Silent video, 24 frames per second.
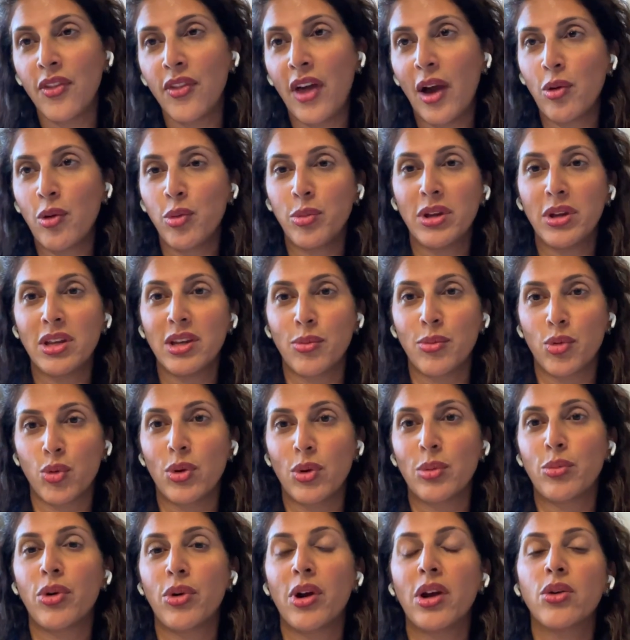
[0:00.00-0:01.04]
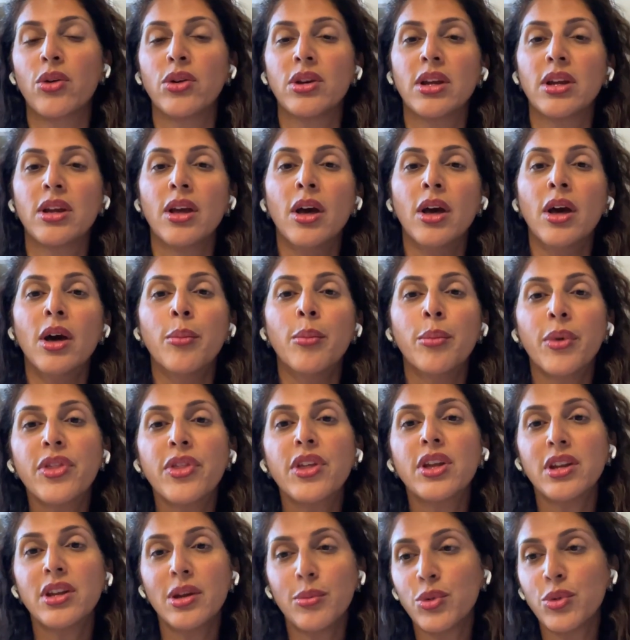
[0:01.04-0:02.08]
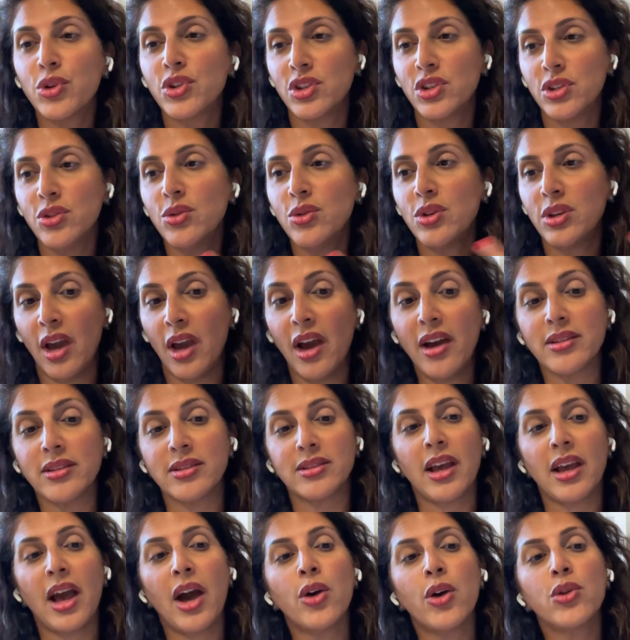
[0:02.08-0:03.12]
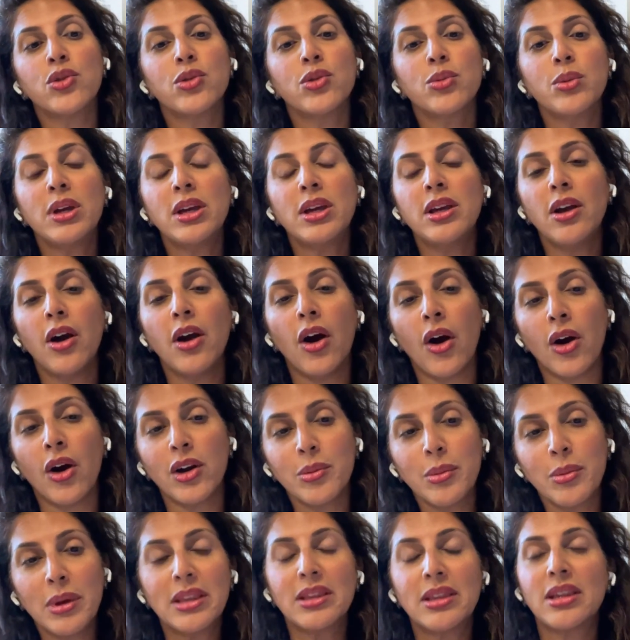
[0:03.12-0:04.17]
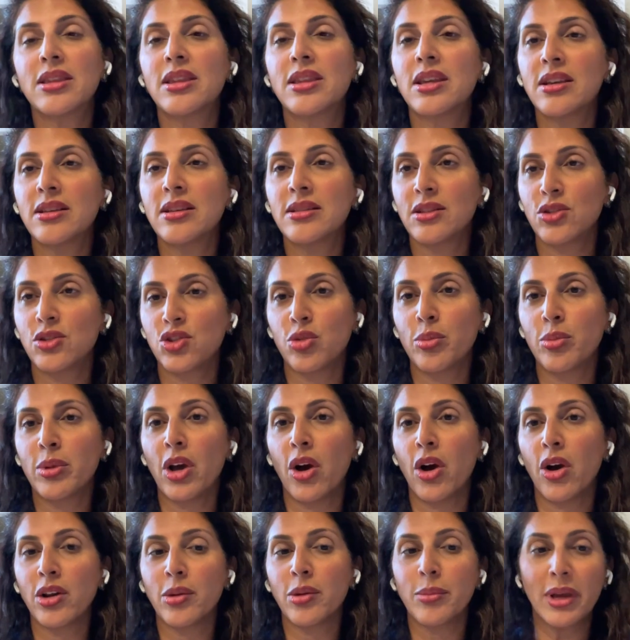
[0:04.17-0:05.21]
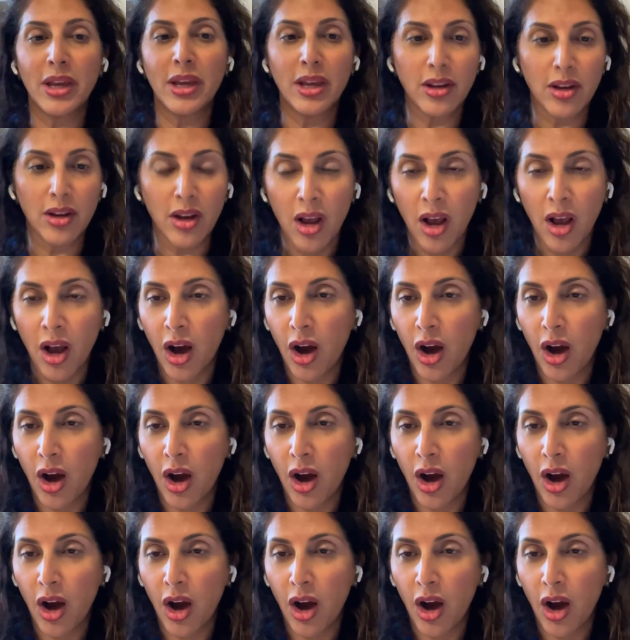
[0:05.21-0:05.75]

That would be a number one priority. But then number two, yes, how do we automate the things that should be automated?